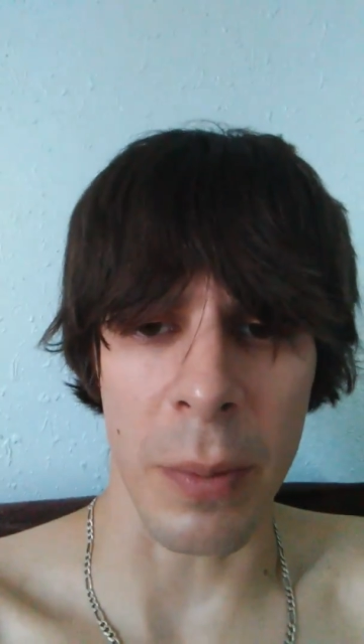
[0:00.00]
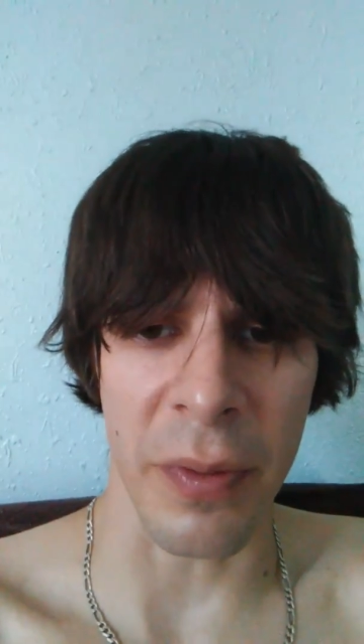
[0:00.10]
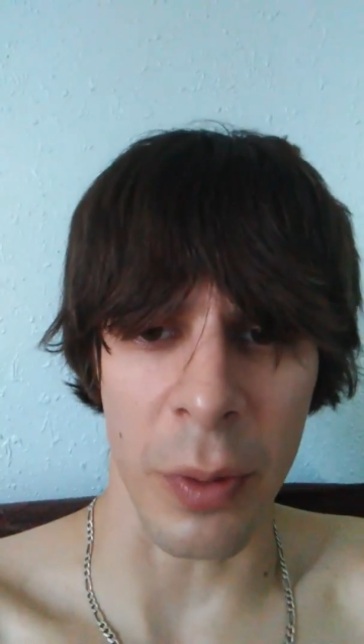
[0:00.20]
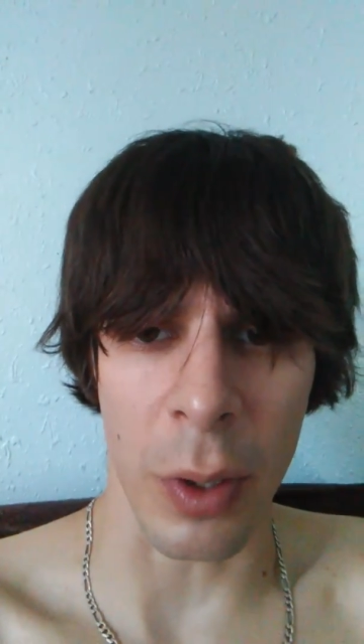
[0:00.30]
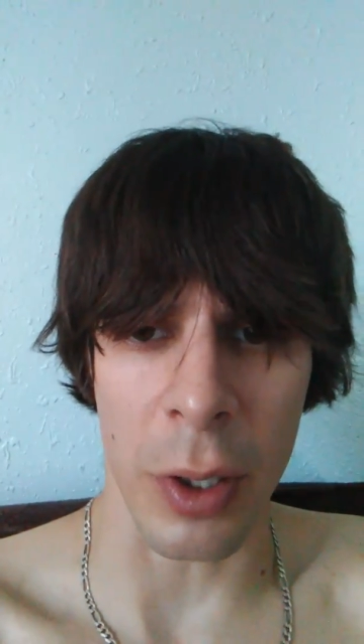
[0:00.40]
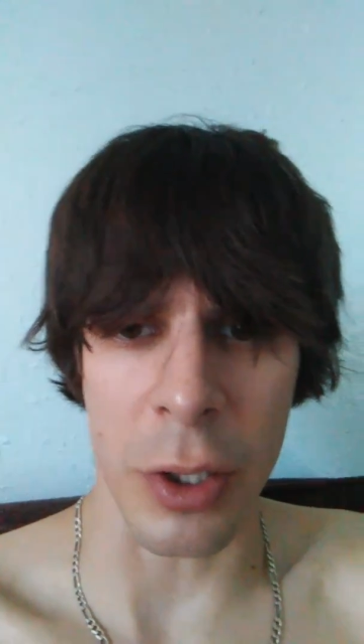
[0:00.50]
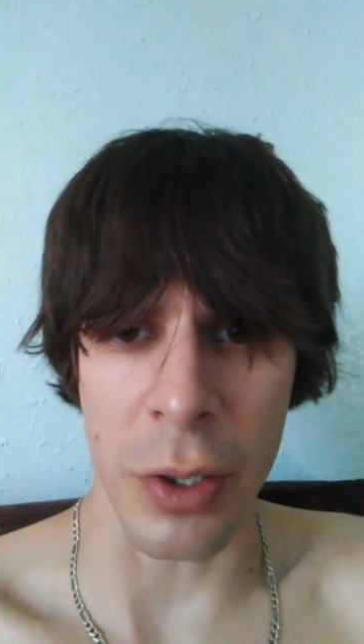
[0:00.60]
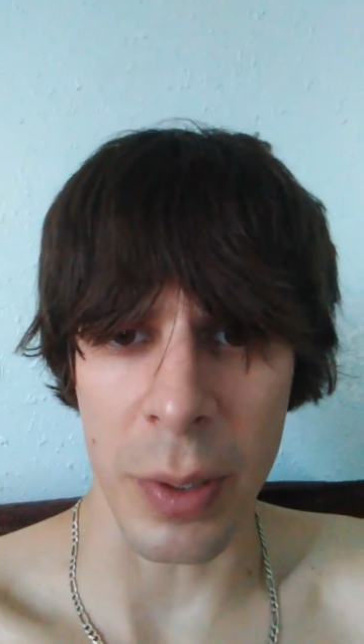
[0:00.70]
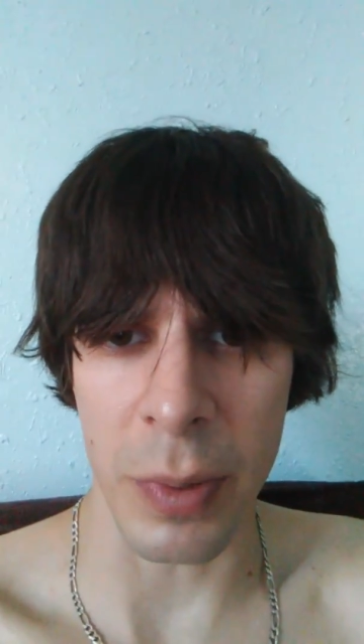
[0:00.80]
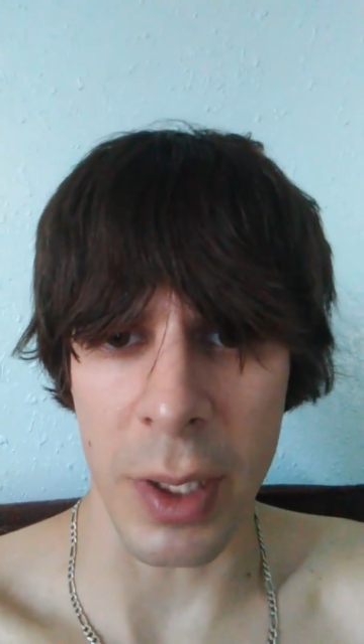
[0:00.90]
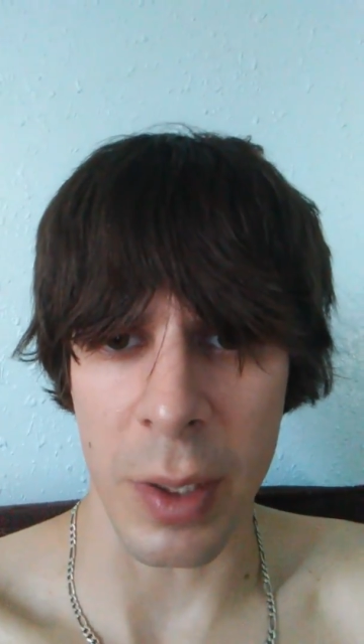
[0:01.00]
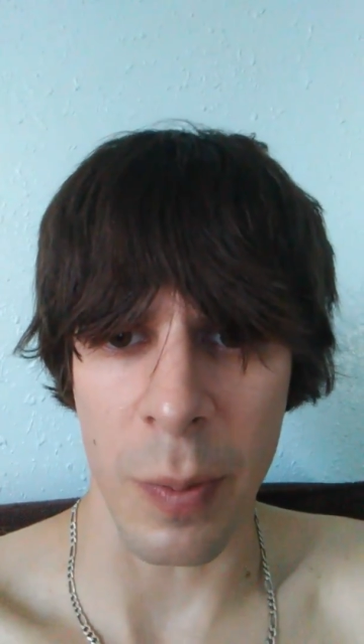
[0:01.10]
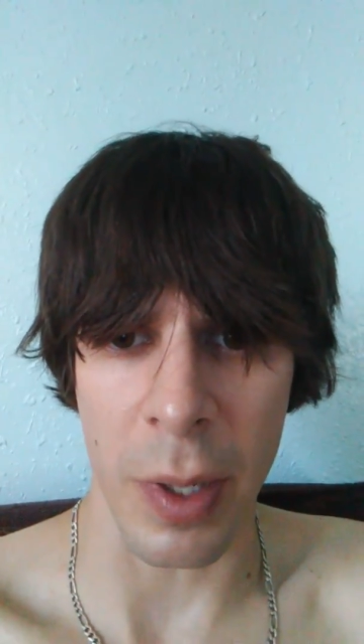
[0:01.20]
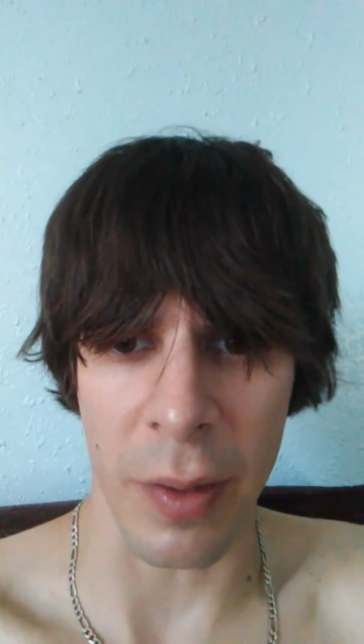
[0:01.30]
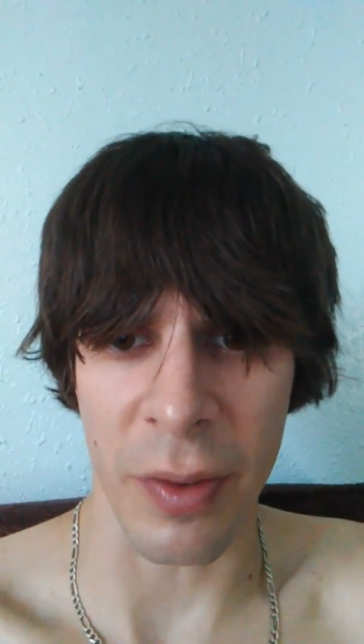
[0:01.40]
before our dreams
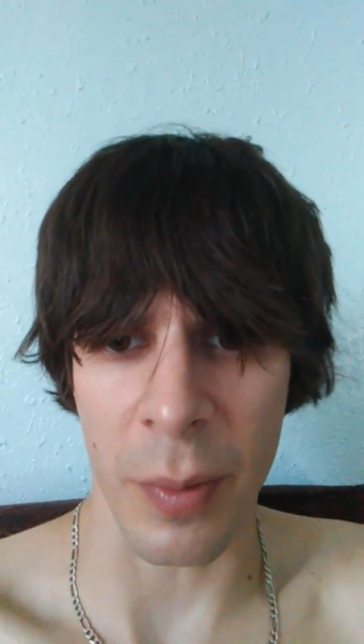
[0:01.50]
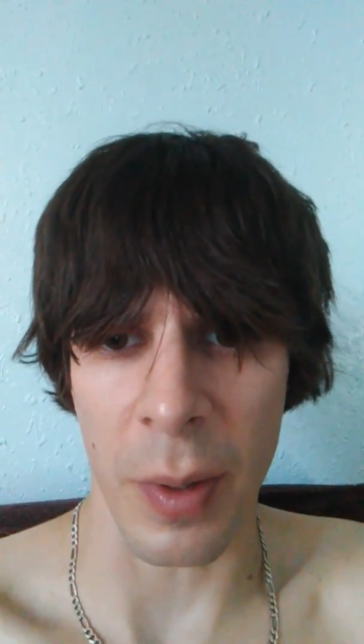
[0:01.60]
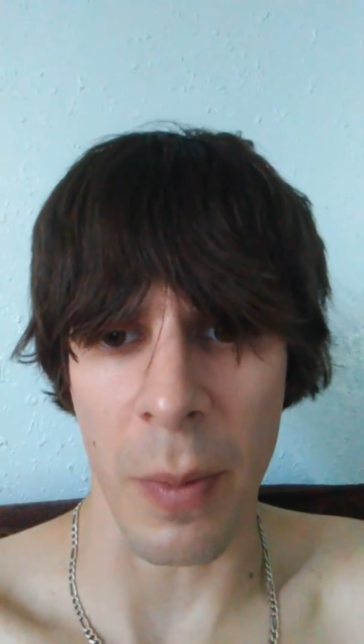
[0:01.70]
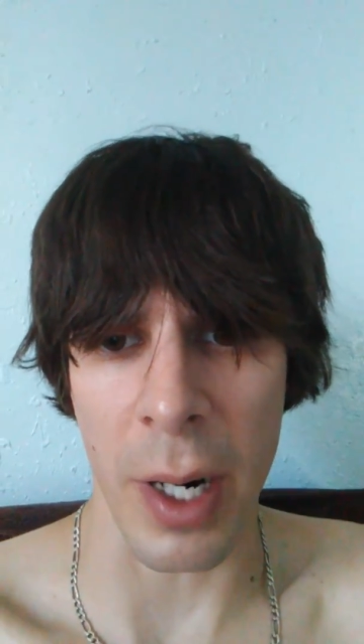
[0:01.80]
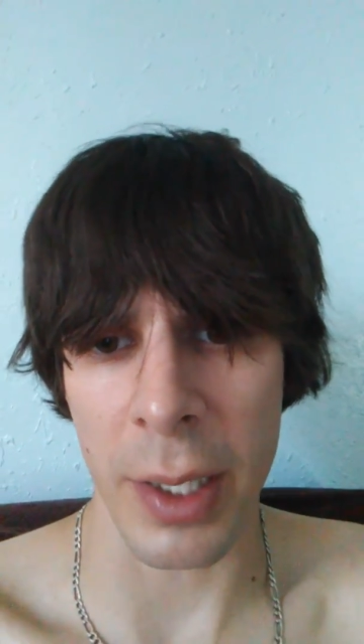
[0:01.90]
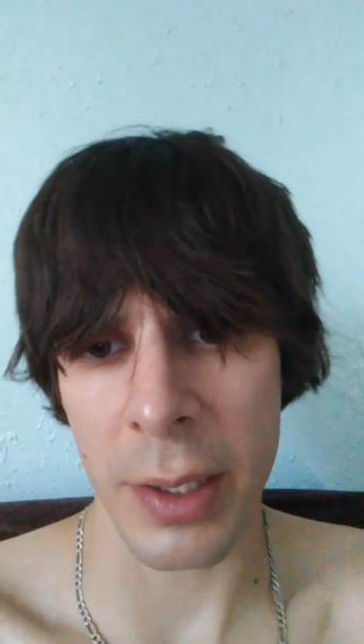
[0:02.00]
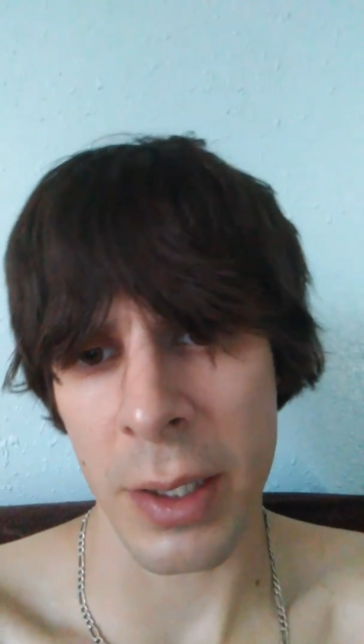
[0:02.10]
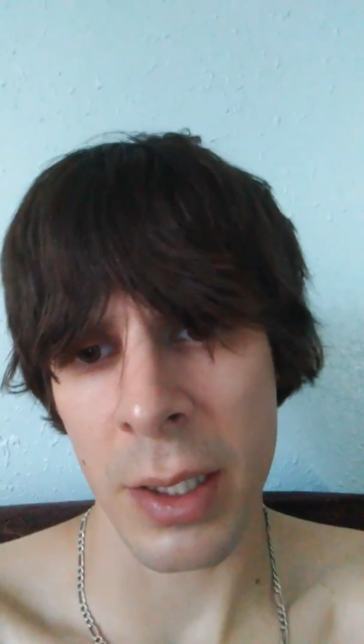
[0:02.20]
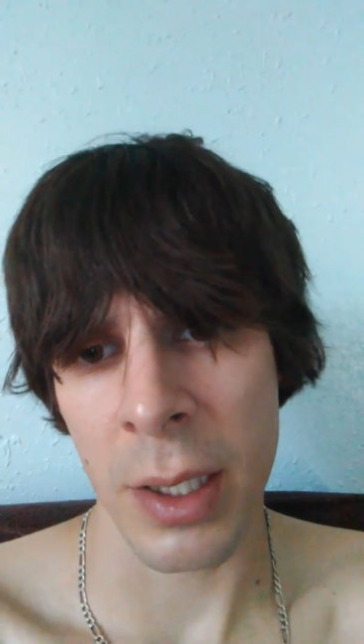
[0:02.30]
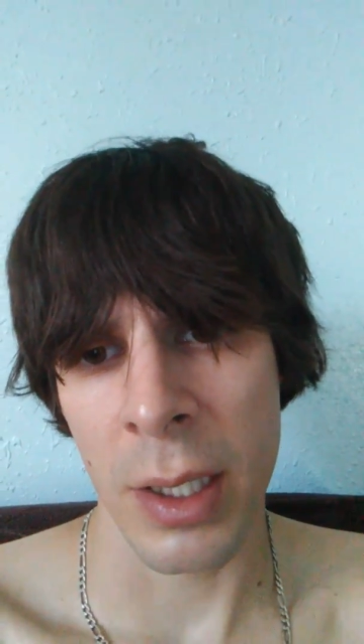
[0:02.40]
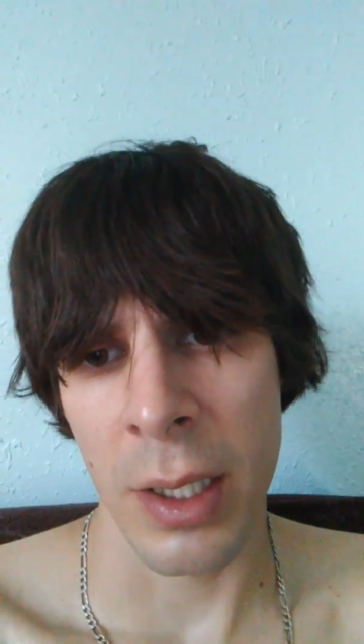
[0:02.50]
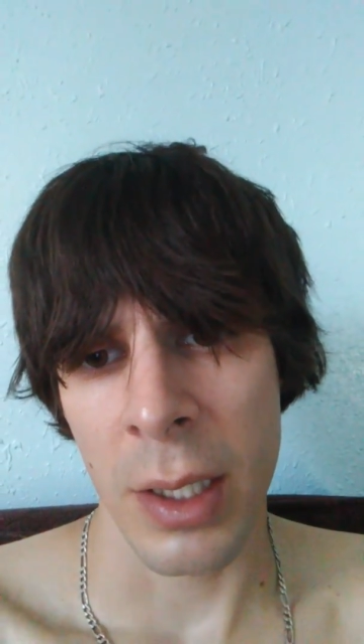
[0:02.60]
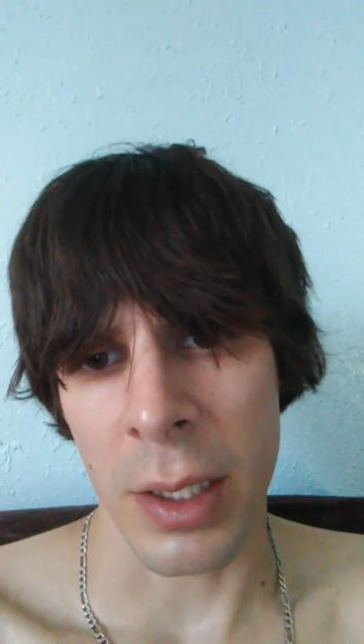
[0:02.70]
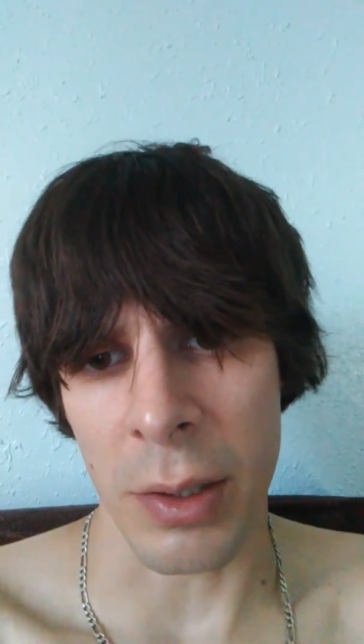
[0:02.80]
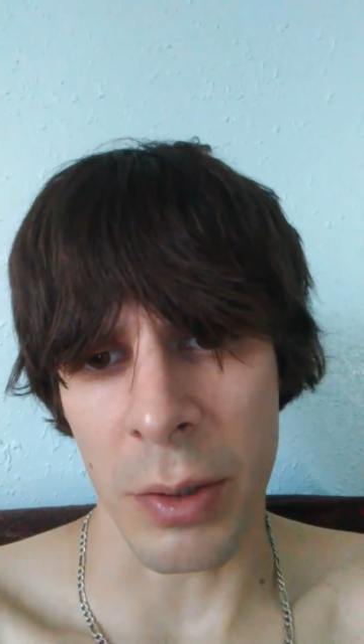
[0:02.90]
disappear from our minds
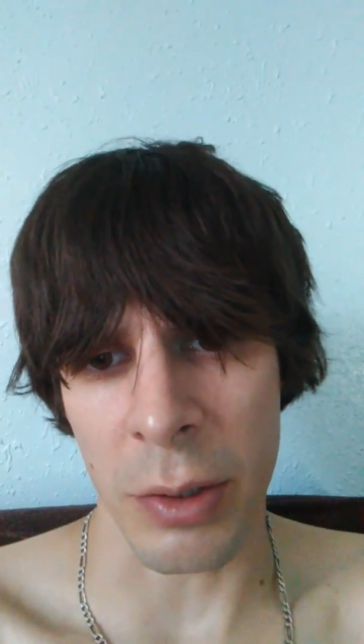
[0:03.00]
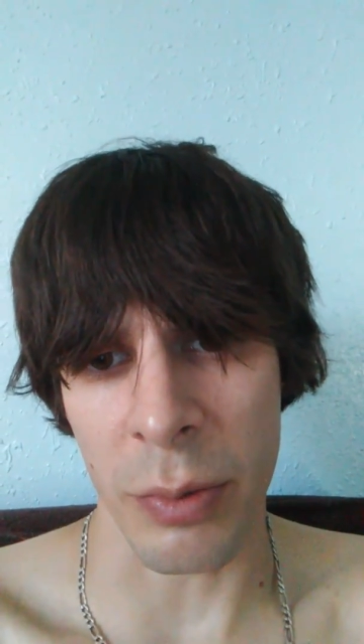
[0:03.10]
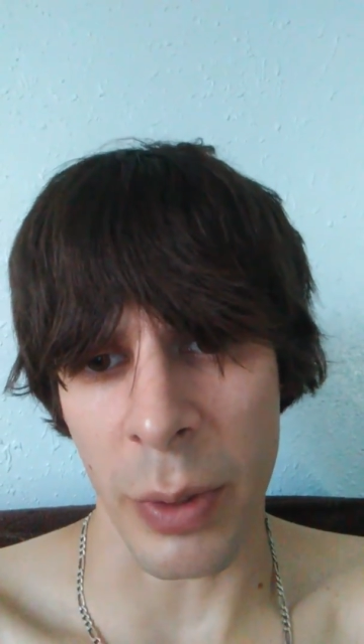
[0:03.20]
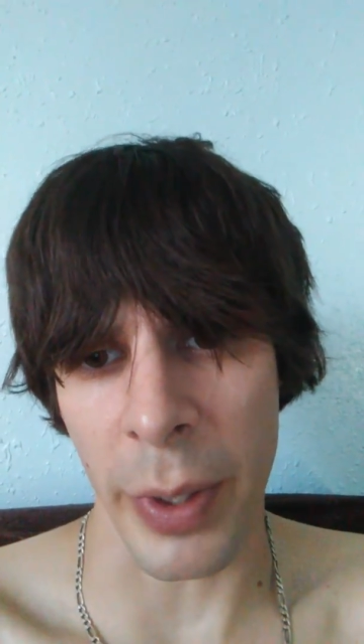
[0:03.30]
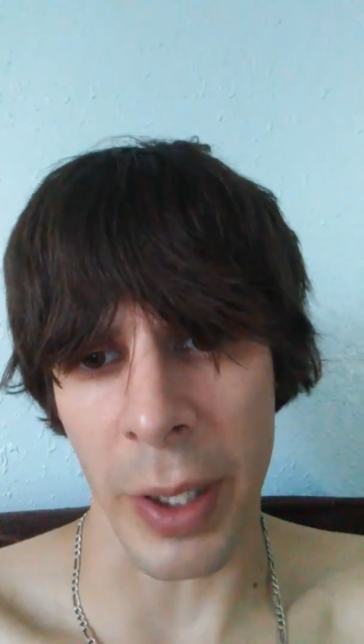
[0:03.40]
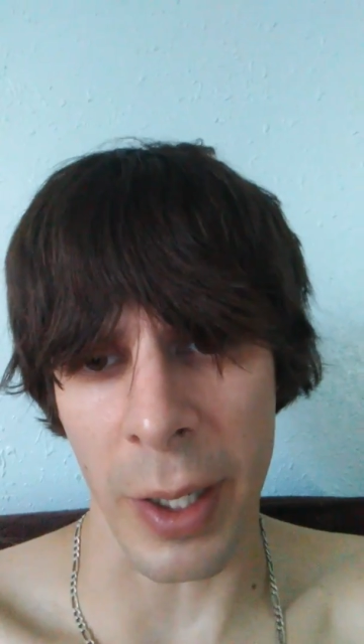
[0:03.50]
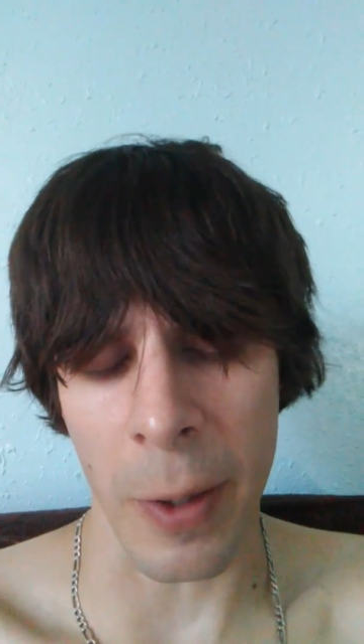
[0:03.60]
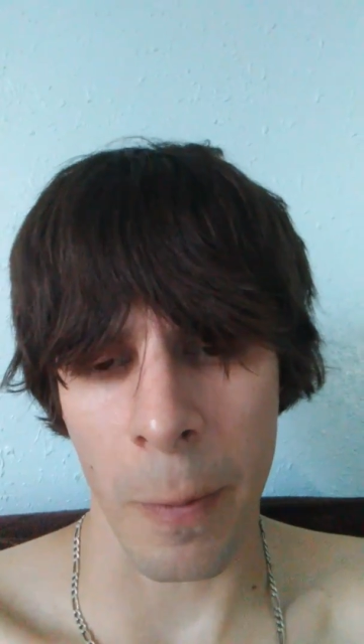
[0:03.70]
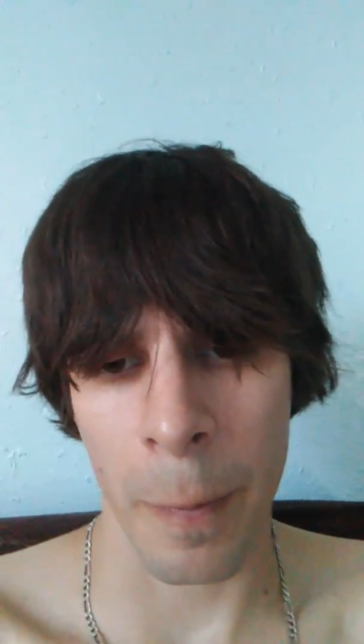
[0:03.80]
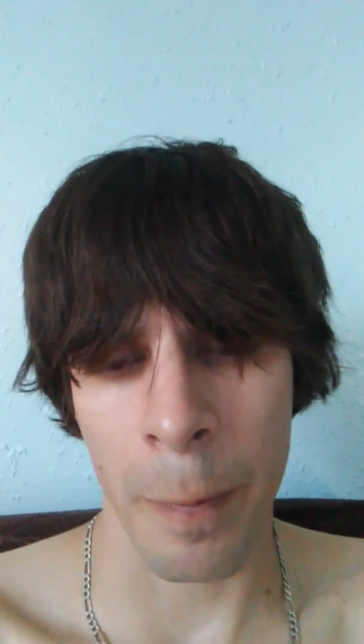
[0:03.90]
as soon as we wake up.